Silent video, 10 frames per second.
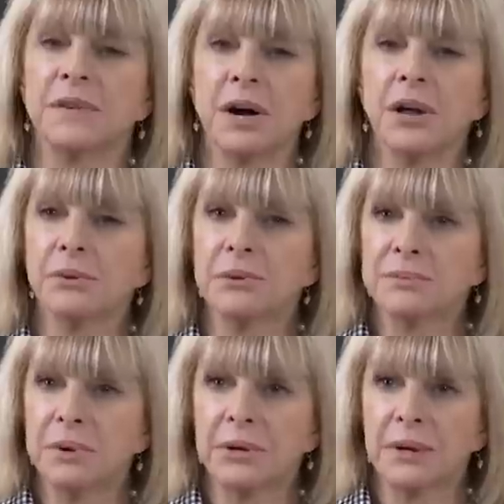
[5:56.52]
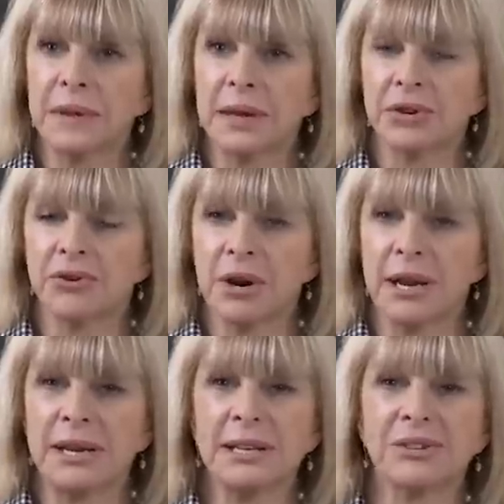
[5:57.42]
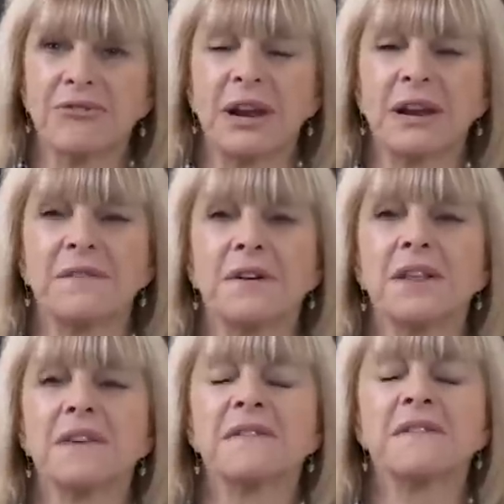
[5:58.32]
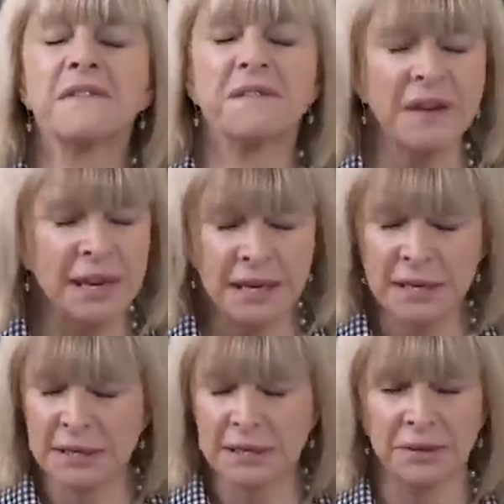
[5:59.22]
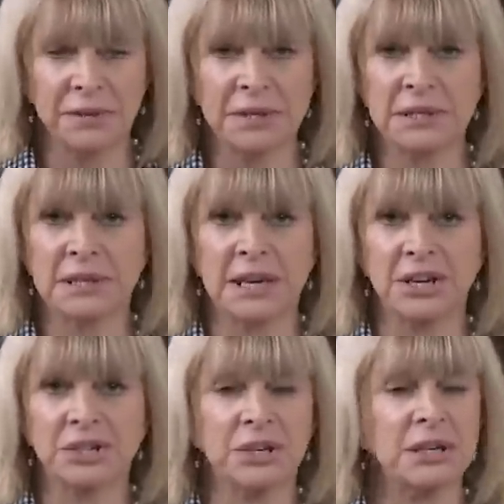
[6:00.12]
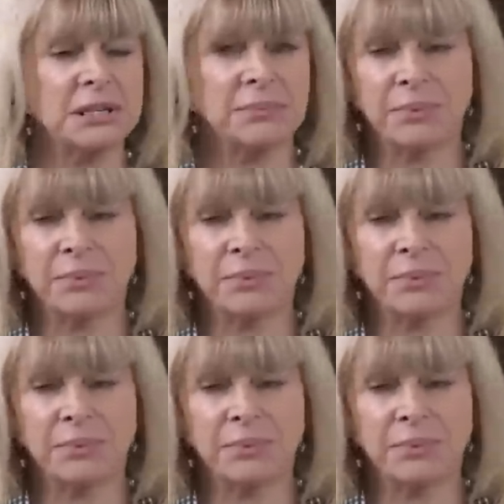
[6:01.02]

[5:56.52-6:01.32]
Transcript: father was put on that train, his grandfather fainted on the station as